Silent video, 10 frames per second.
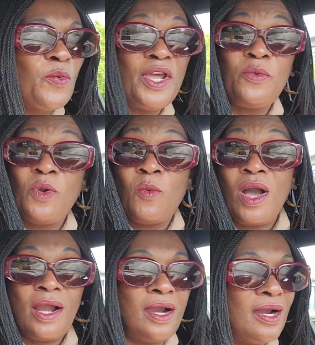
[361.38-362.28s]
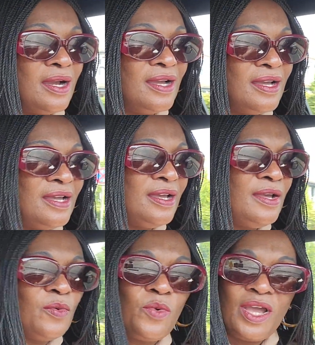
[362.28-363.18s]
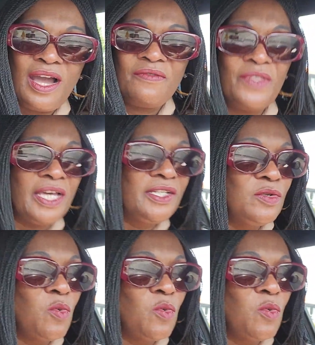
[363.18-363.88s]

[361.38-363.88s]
When we work, we have that